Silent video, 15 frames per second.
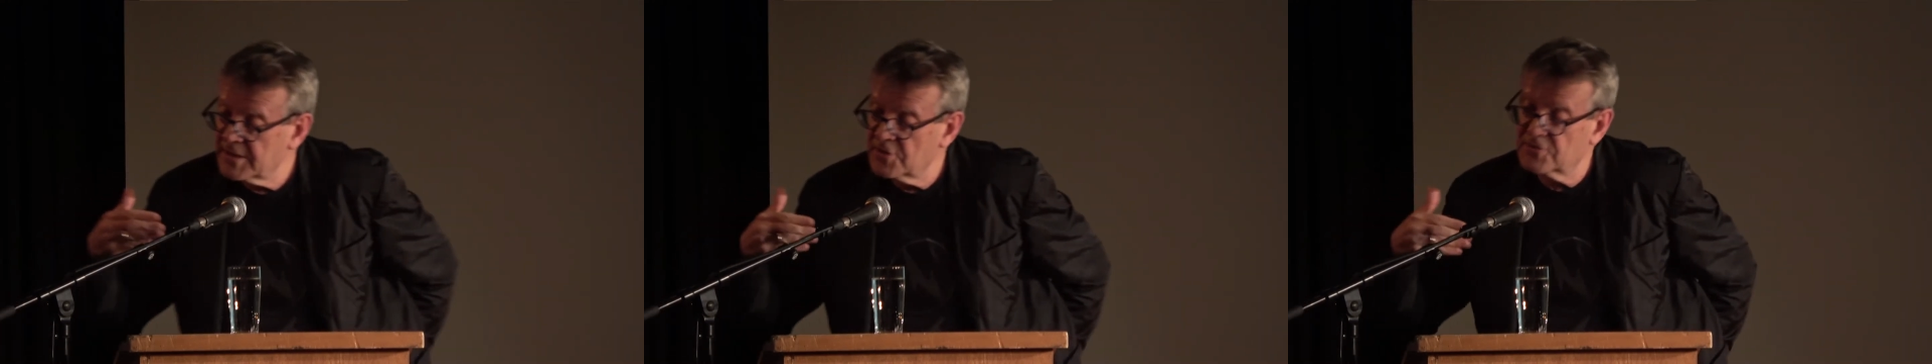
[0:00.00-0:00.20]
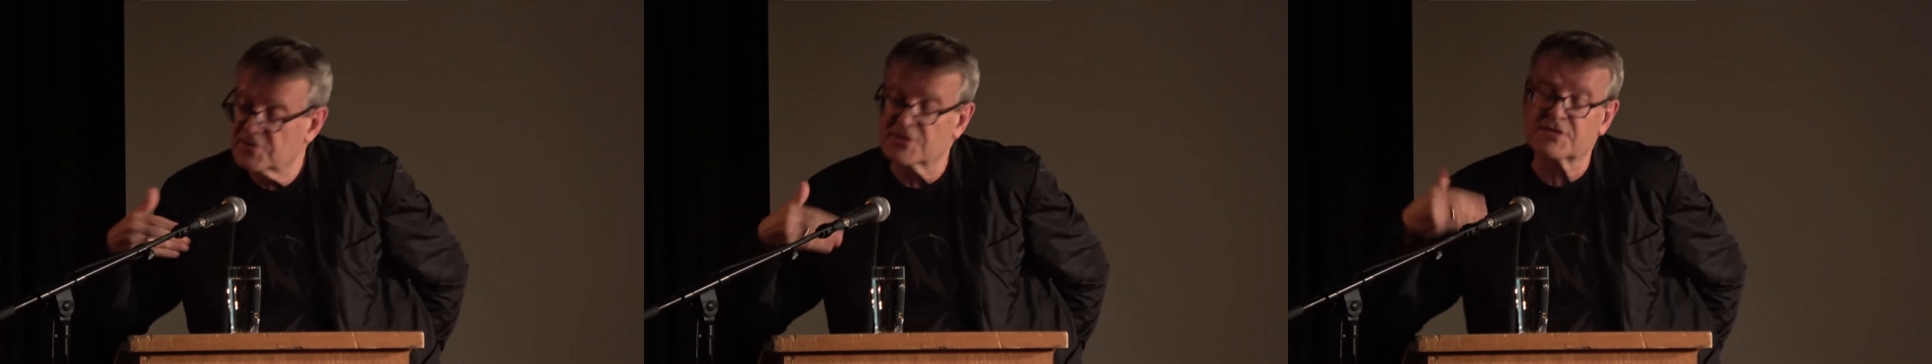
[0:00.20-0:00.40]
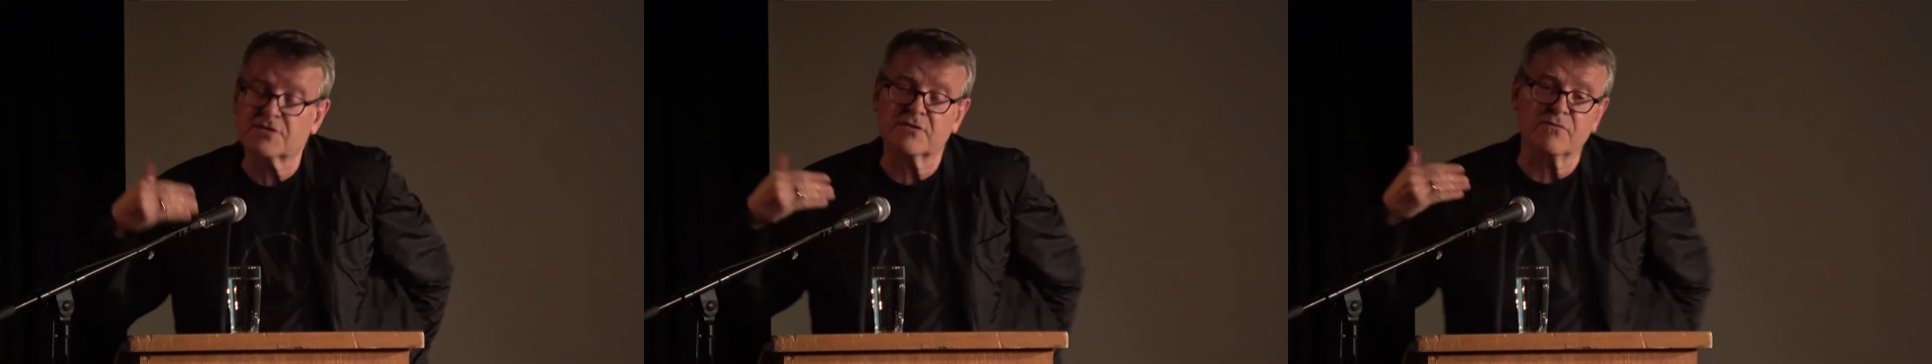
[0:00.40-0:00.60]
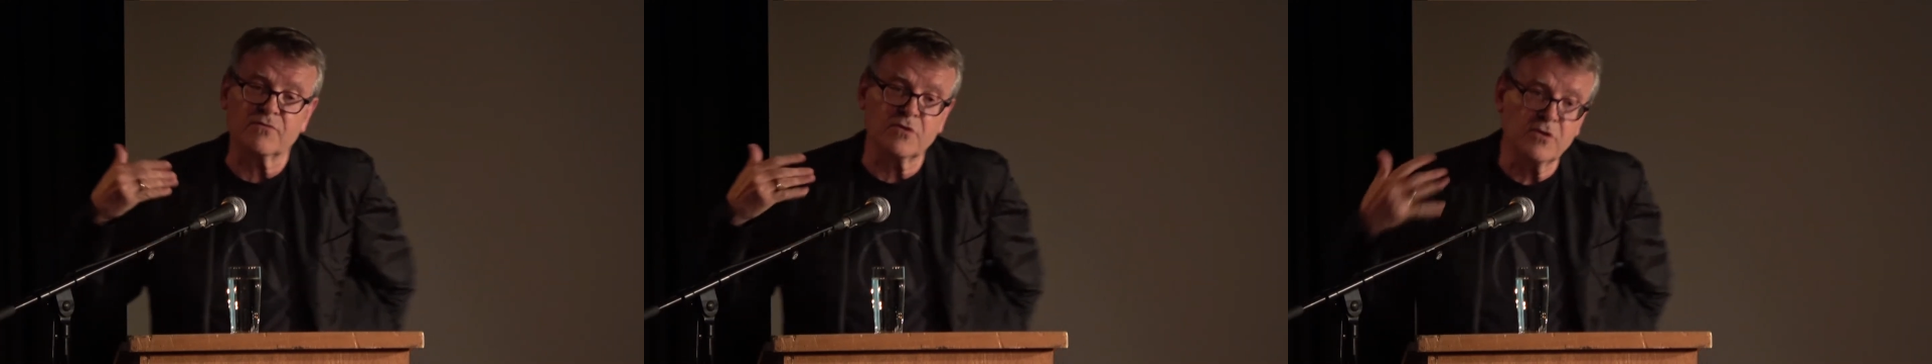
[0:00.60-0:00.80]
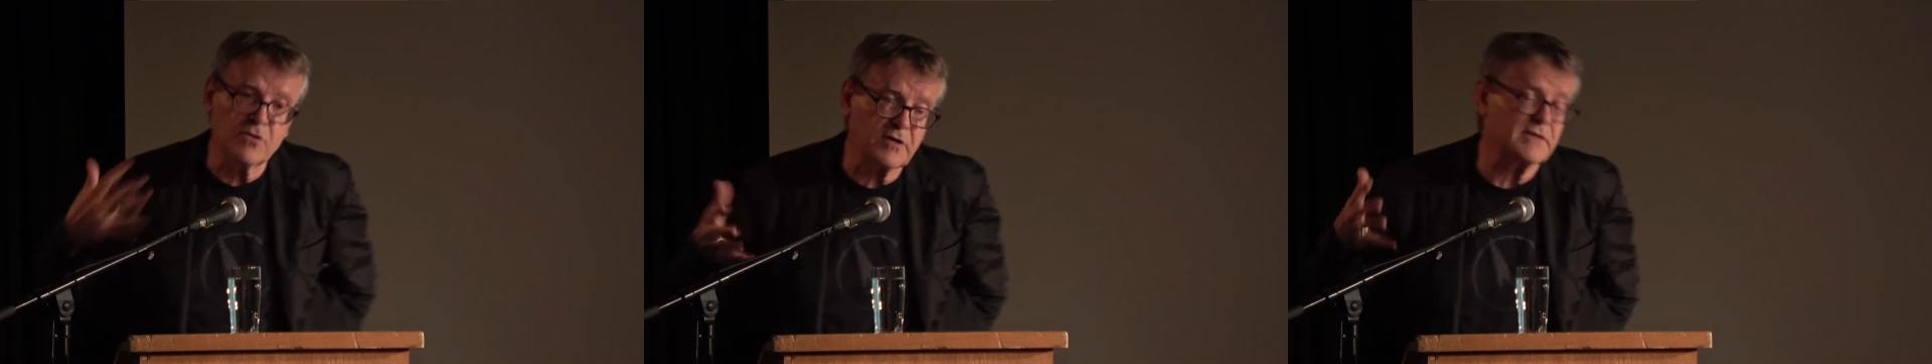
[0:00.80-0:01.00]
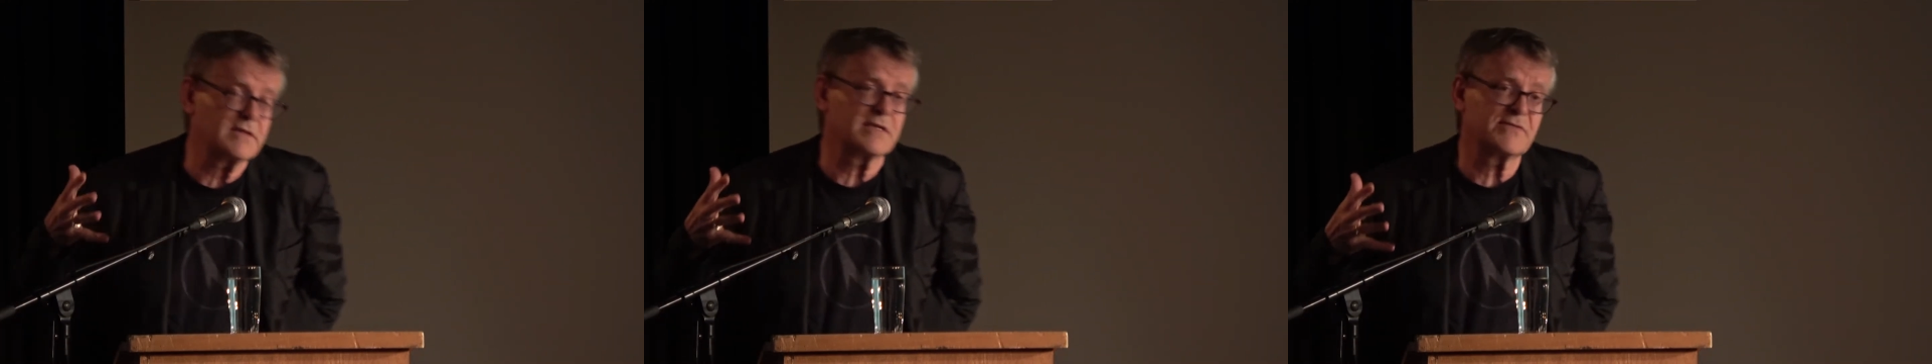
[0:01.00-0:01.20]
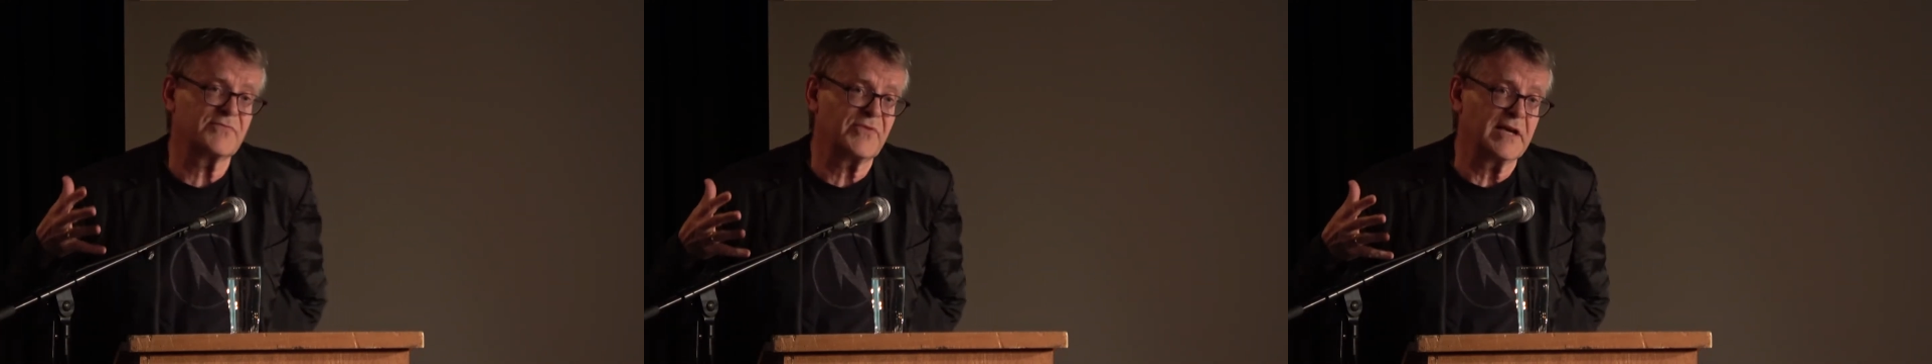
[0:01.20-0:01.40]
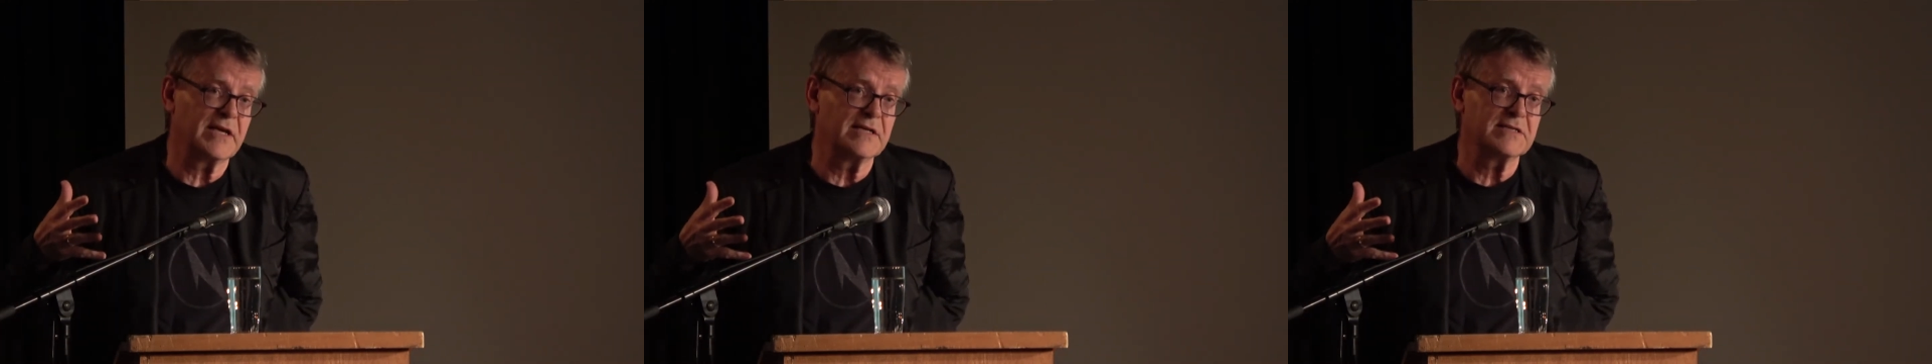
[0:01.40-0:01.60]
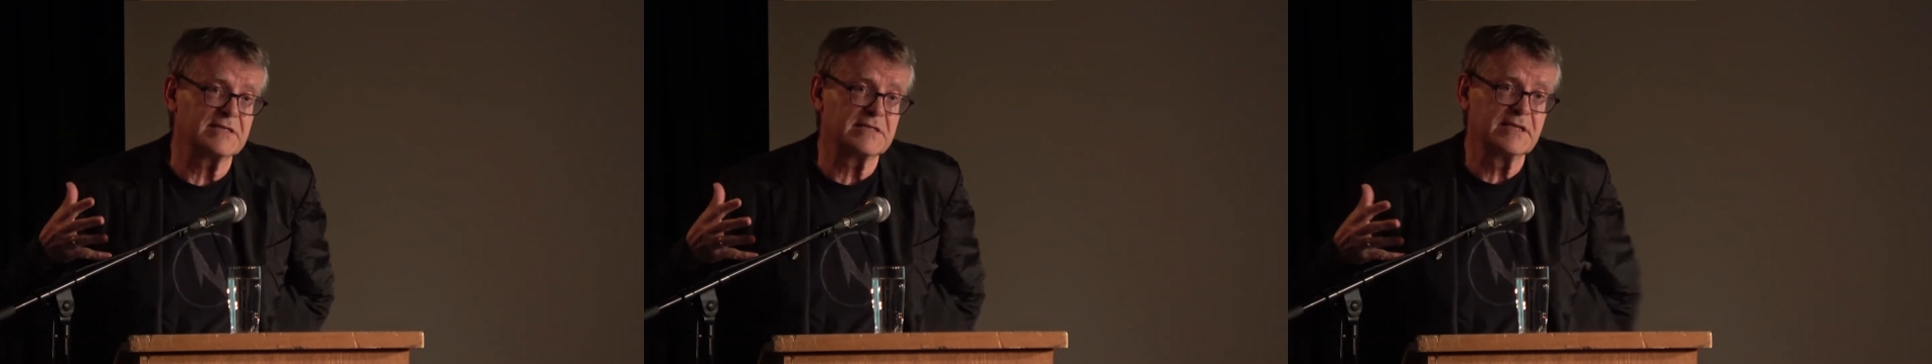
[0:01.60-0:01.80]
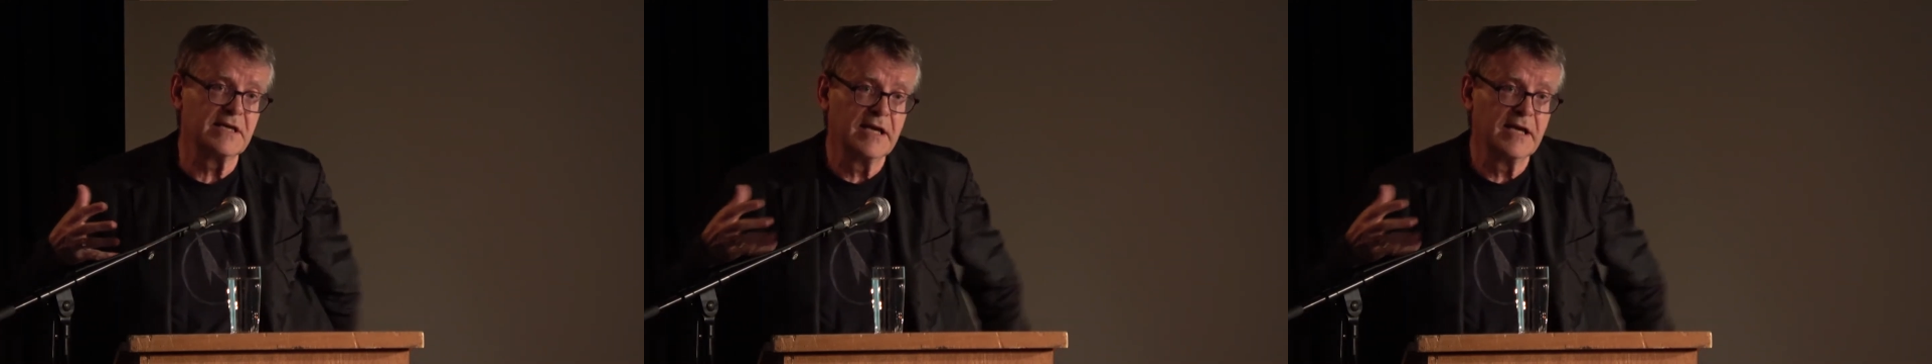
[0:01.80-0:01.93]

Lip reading: to sort of look at this face,